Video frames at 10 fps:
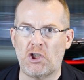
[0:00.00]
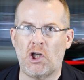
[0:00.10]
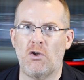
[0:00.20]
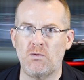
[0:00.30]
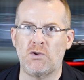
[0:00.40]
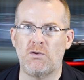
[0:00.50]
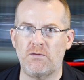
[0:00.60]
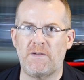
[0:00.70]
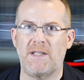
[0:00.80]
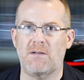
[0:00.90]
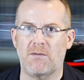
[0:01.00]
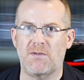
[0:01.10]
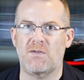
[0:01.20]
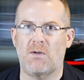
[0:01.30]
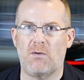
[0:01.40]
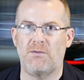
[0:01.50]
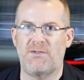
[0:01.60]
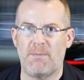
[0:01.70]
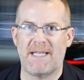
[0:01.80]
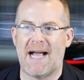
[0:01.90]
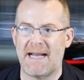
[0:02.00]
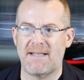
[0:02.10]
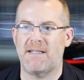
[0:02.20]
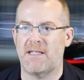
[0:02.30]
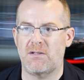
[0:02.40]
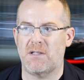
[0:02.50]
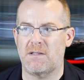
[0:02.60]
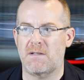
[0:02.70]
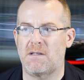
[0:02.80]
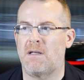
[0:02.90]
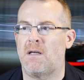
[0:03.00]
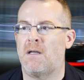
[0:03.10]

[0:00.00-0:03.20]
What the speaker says: no new vehicles sold to be ICE engines,